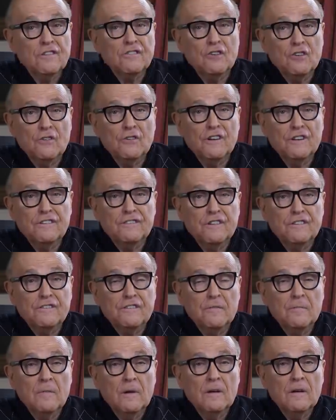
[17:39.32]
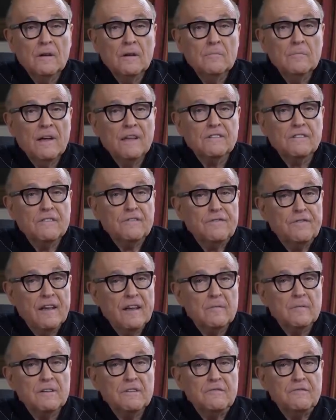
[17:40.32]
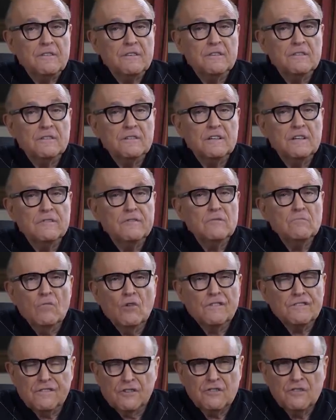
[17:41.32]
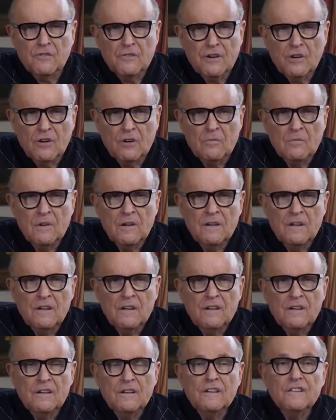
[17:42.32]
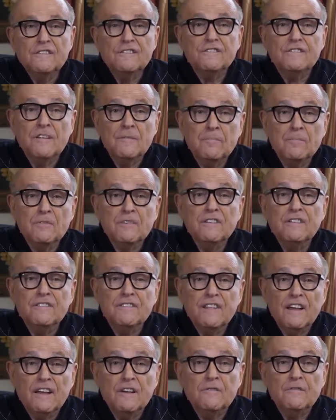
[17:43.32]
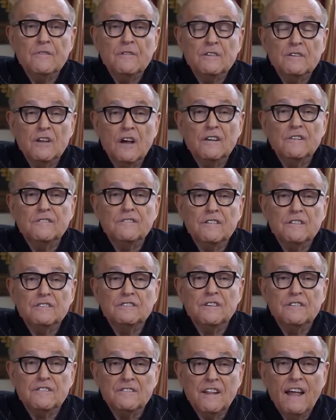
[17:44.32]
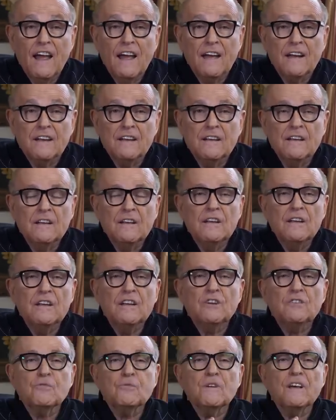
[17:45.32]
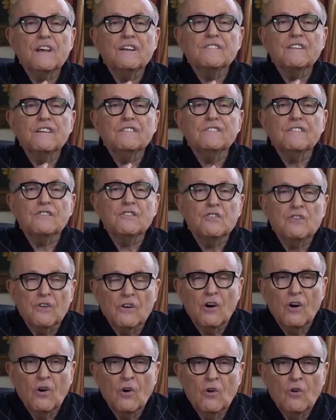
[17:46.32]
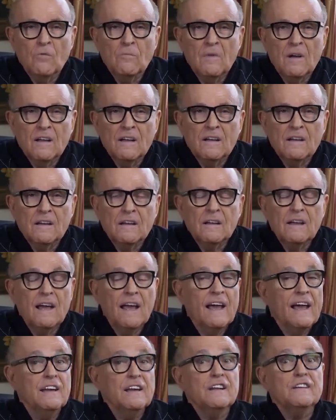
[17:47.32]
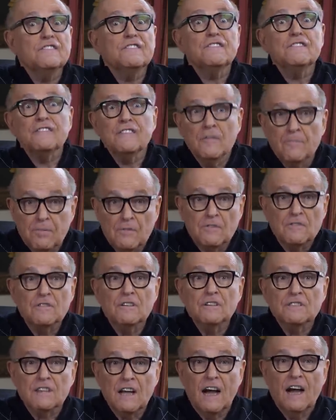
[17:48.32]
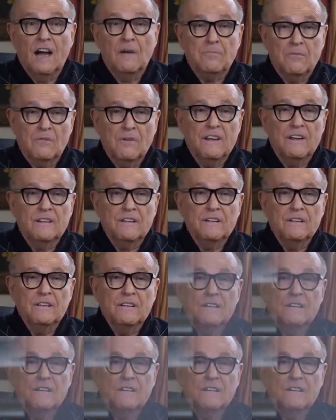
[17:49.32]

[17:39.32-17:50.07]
security system makes a family feel even more secure at home. SimpliSafe does just that. It creates a secure home, and it's simple to operate.